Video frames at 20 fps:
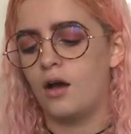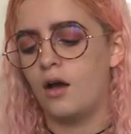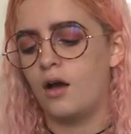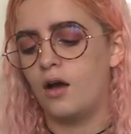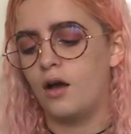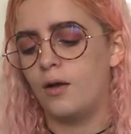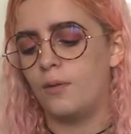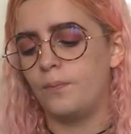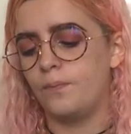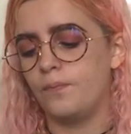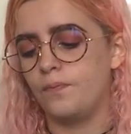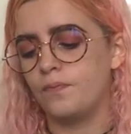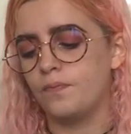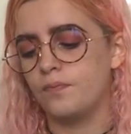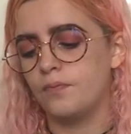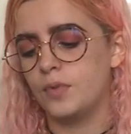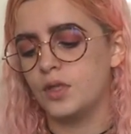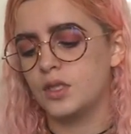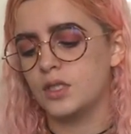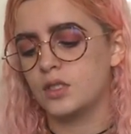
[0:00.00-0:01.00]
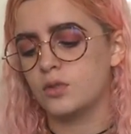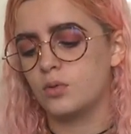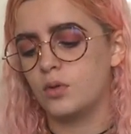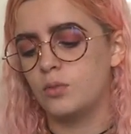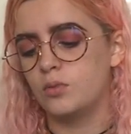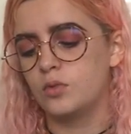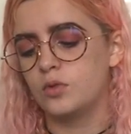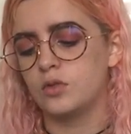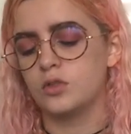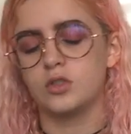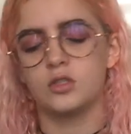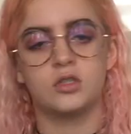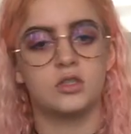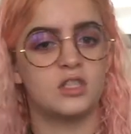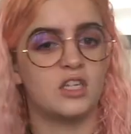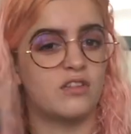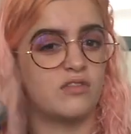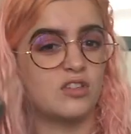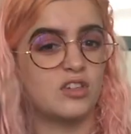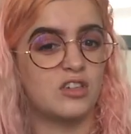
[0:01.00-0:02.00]
But this one was
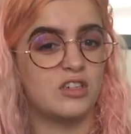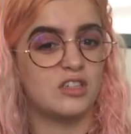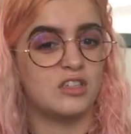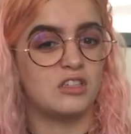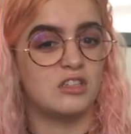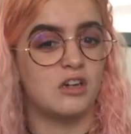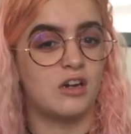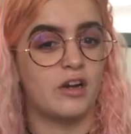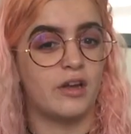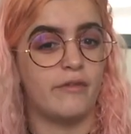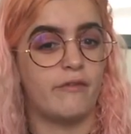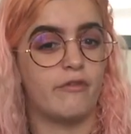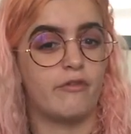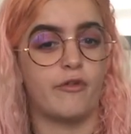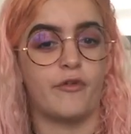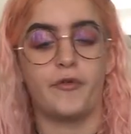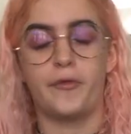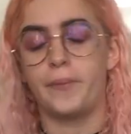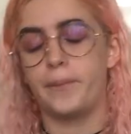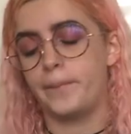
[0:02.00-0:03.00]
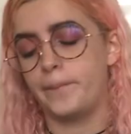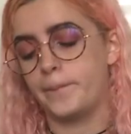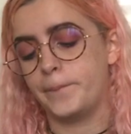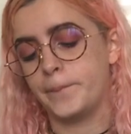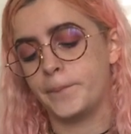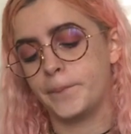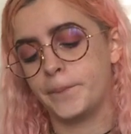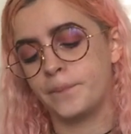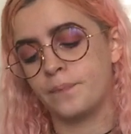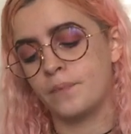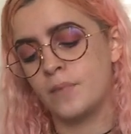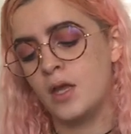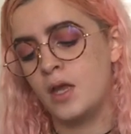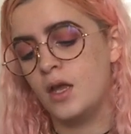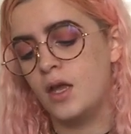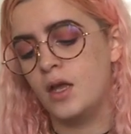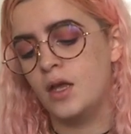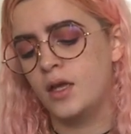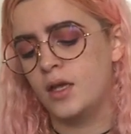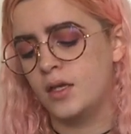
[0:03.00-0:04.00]
$7.99 from
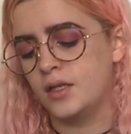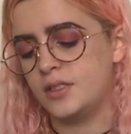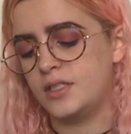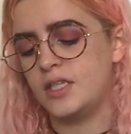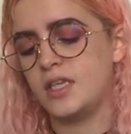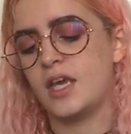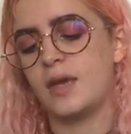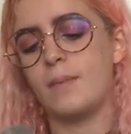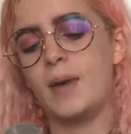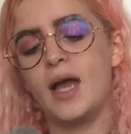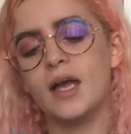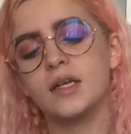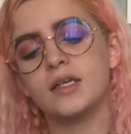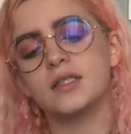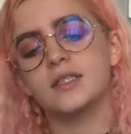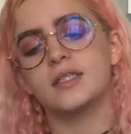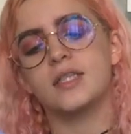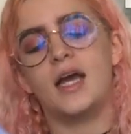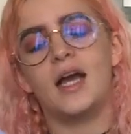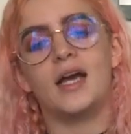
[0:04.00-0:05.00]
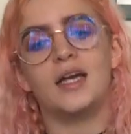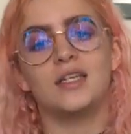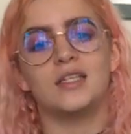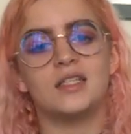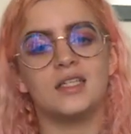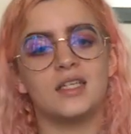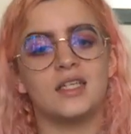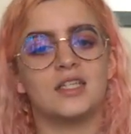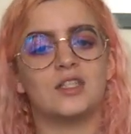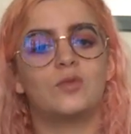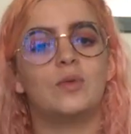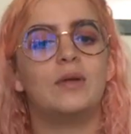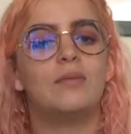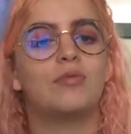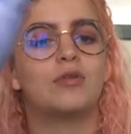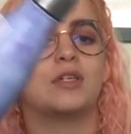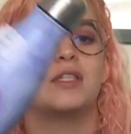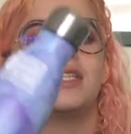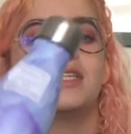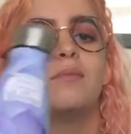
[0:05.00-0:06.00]
TK Maxx and it's really
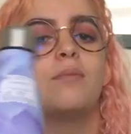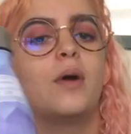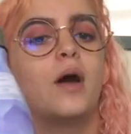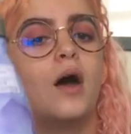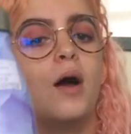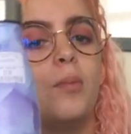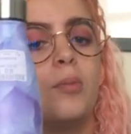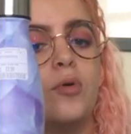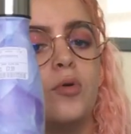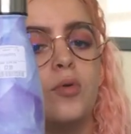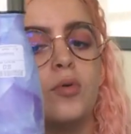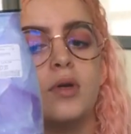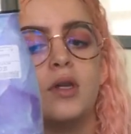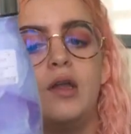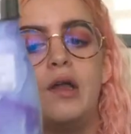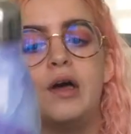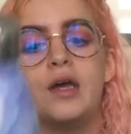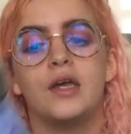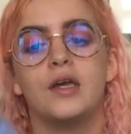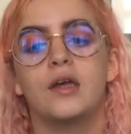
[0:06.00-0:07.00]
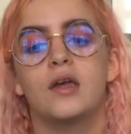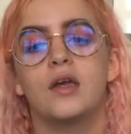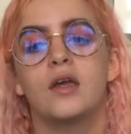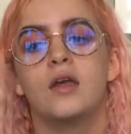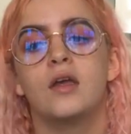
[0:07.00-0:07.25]
pretty and purple and like